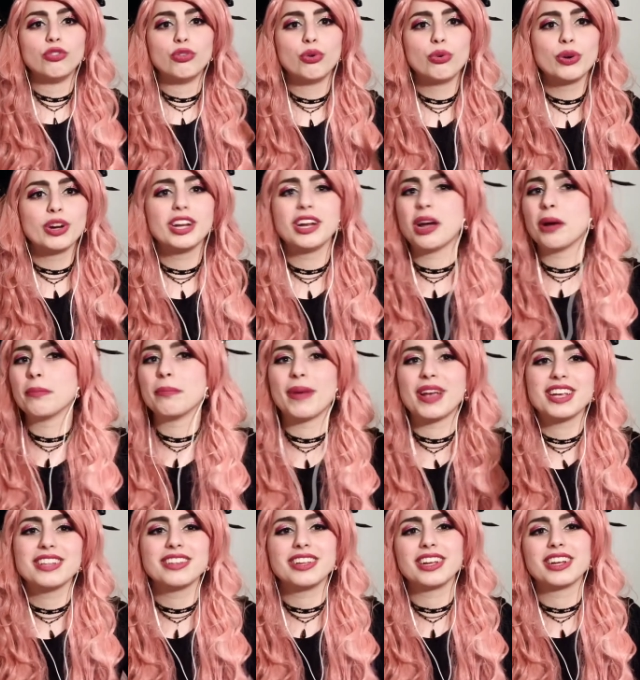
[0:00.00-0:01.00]
Ruri,
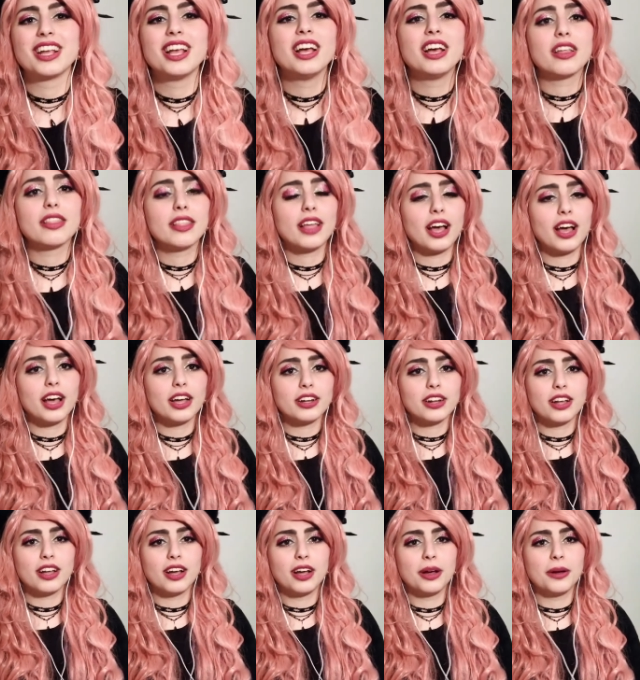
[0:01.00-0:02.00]
amazing. That
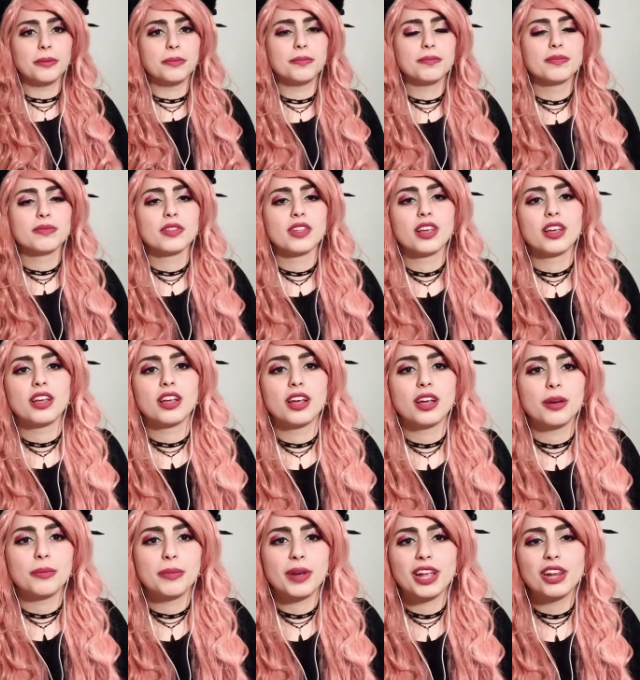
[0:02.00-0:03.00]

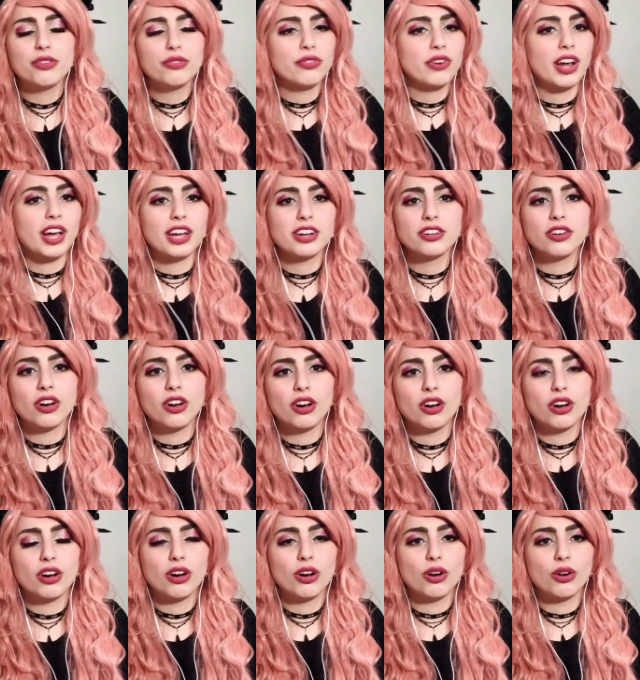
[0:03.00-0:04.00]
male friend
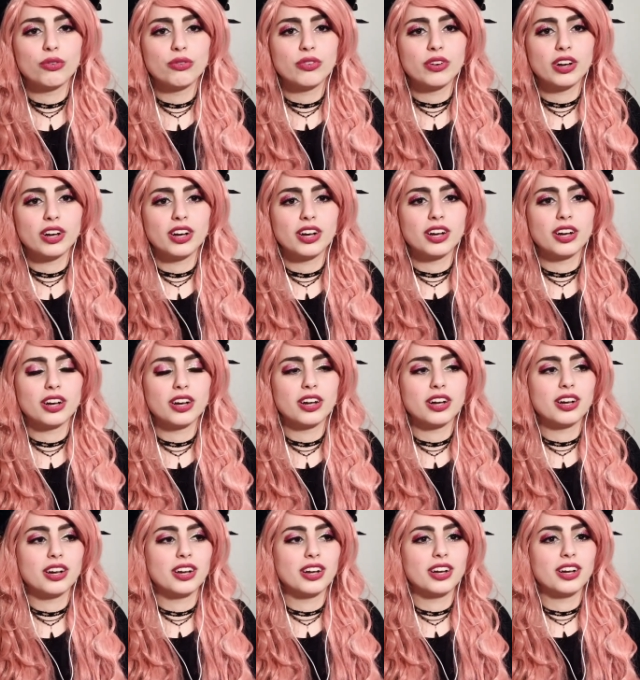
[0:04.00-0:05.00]
of
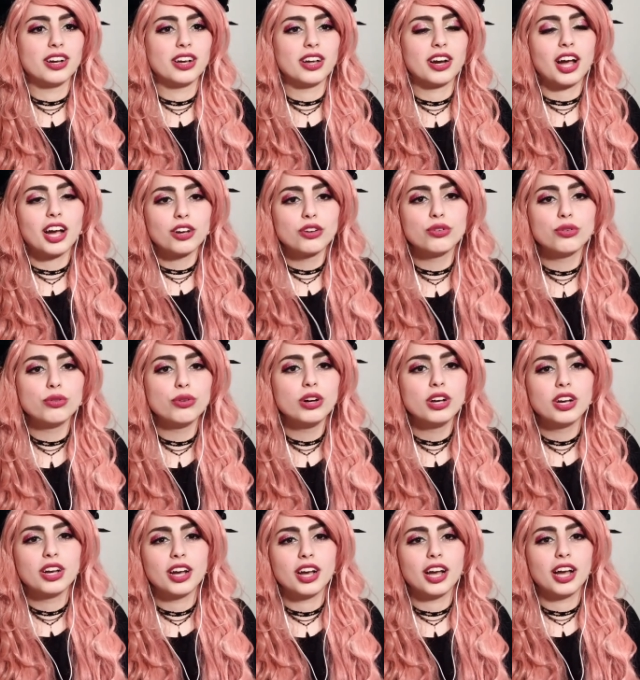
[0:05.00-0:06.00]
Raku,
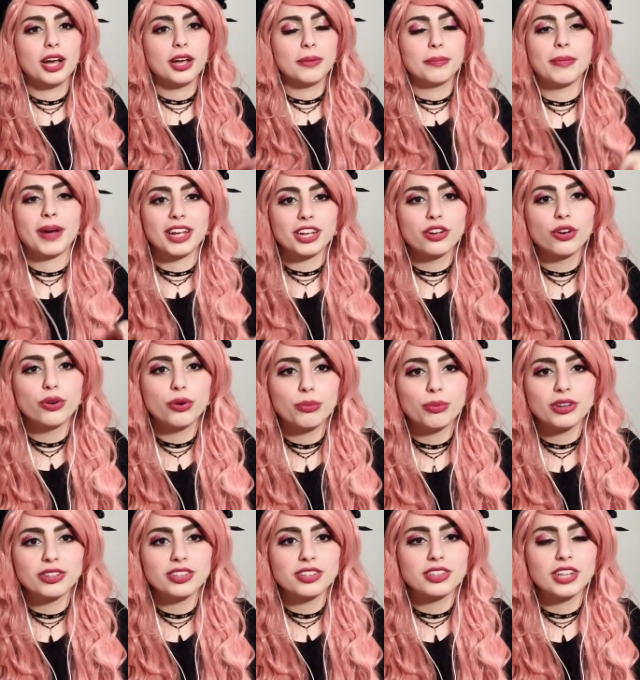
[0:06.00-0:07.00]
Michael
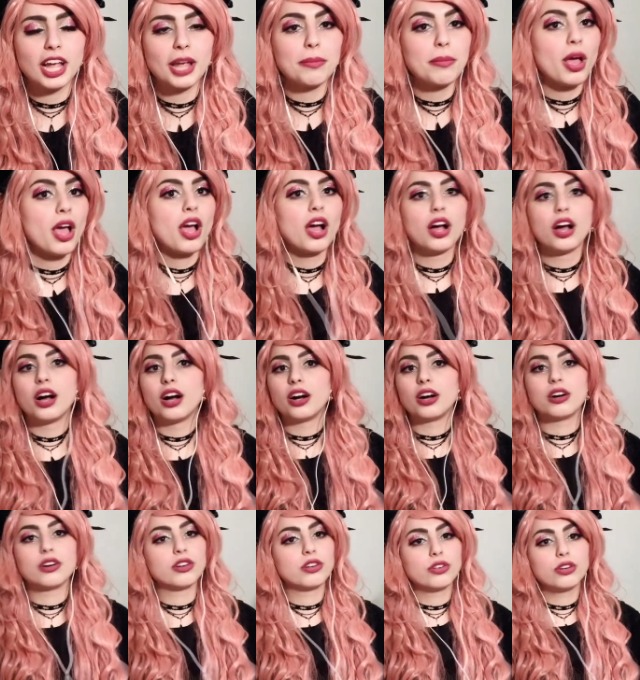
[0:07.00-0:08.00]
was his name.
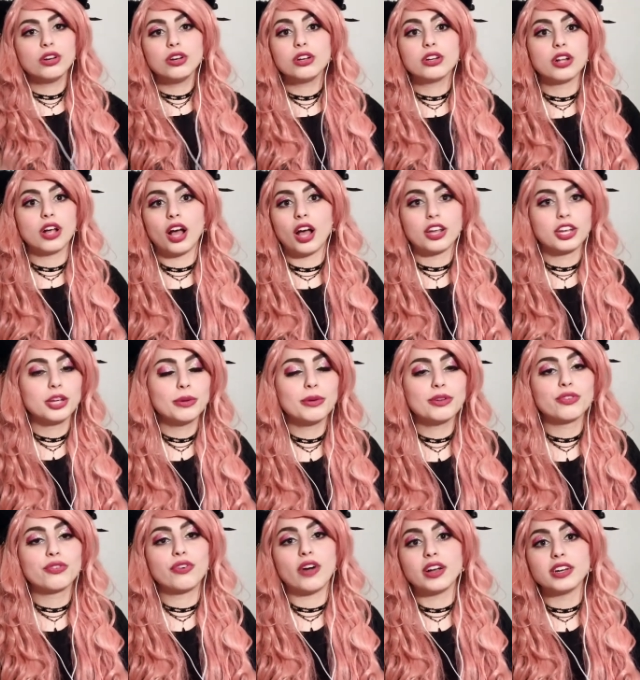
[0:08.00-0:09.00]
Good. He
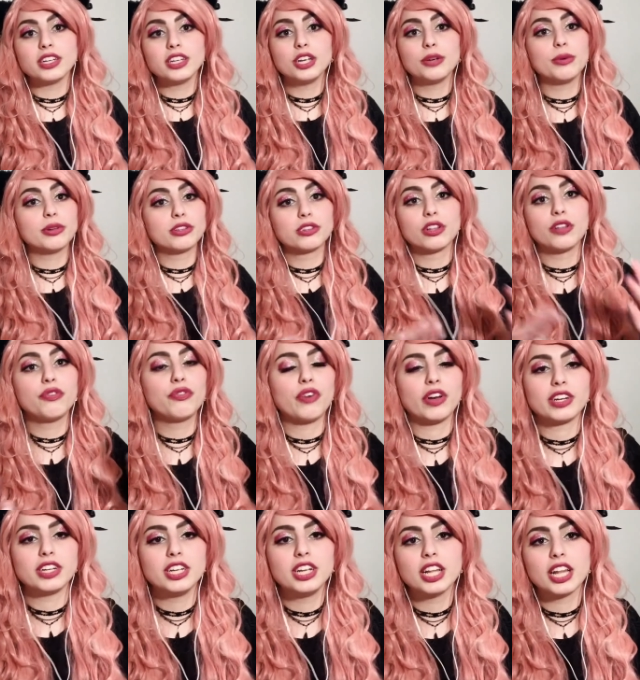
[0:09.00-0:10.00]
was funny. He was still
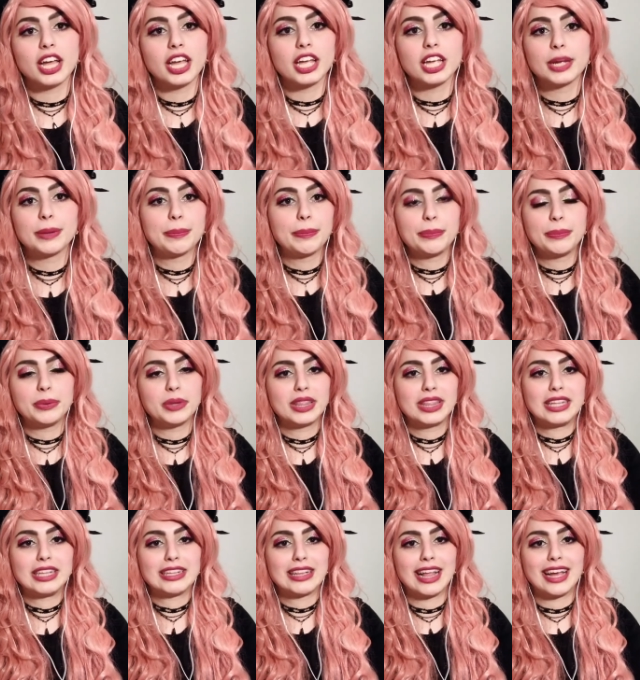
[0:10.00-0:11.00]
funny, like
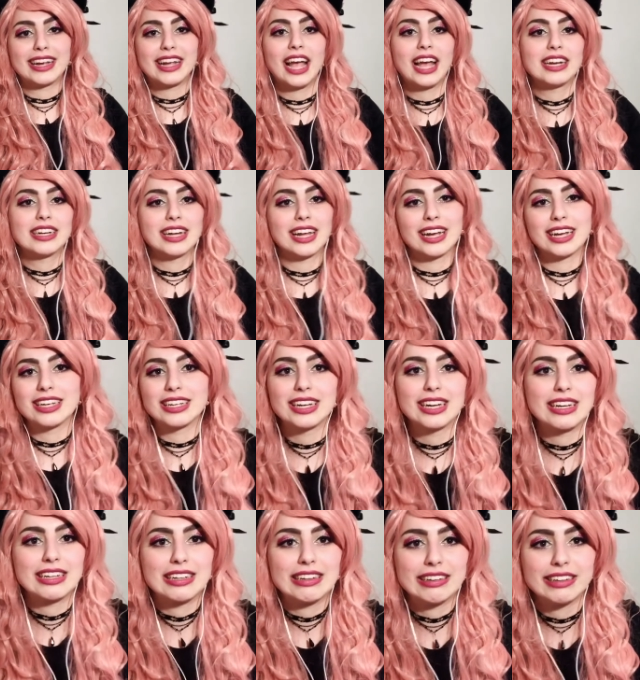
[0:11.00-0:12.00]
with his like hentai
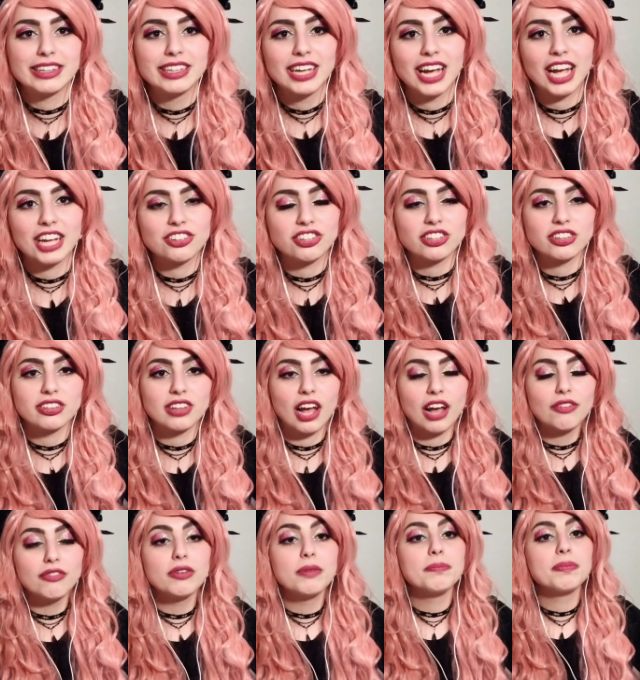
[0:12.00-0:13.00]
kind of ecchi
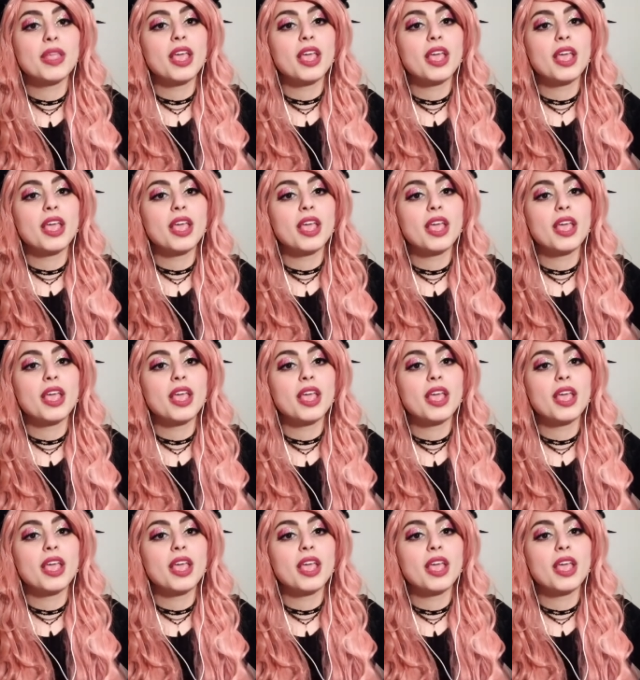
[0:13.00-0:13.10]
stuff.